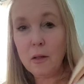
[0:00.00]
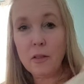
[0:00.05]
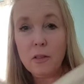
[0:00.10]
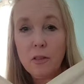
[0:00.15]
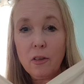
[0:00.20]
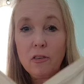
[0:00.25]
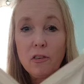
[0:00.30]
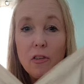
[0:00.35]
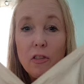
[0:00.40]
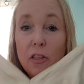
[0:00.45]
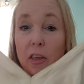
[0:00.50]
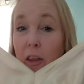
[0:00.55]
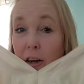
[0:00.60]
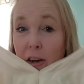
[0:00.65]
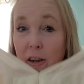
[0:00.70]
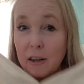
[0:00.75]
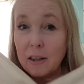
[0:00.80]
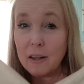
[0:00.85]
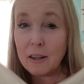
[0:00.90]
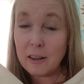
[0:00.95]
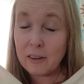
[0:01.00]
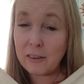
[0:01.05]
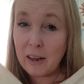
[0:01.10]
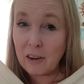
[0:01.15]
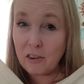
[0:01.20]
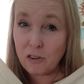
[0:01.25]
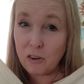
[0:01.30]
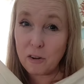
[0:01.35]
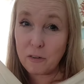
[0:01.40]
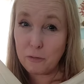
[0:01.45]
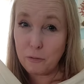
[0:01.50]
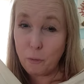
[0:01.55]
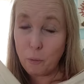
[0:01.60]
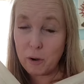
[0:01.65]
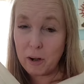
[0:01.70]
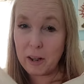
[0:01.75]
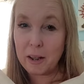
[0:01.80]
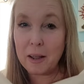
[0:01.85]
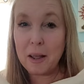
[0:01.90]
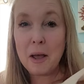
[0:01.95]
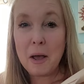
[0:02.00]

this Athena is actually a 40,